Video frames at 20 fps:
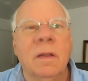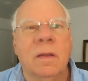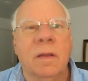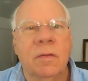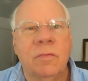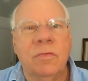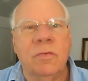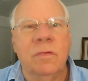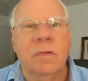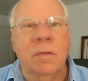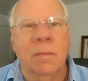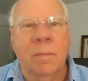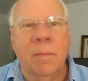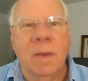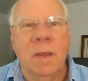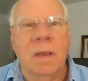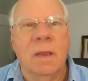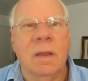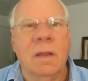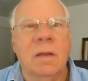Let's
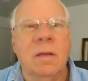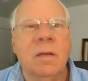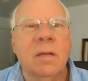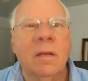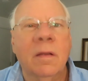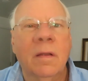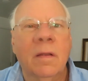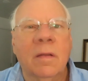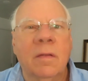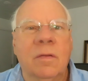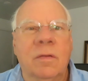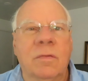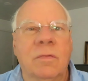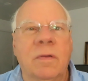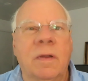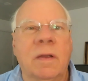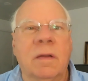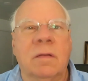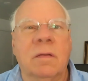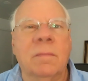demand
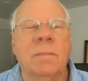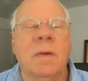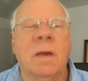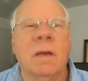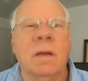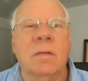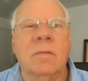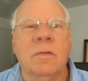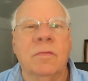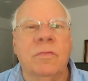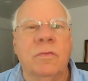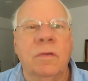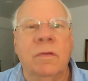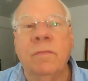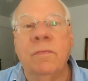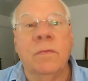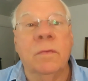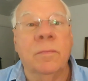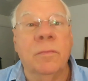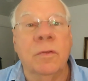direct democracy
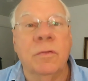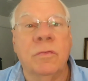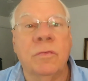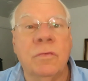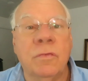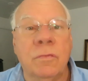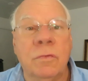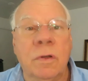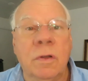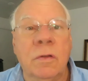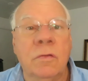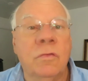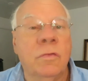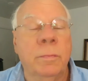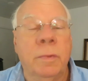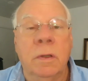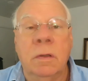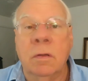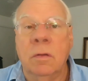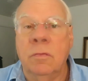from the streets,
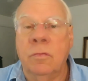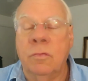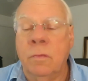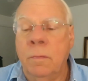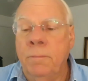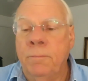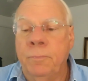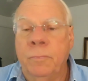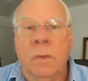because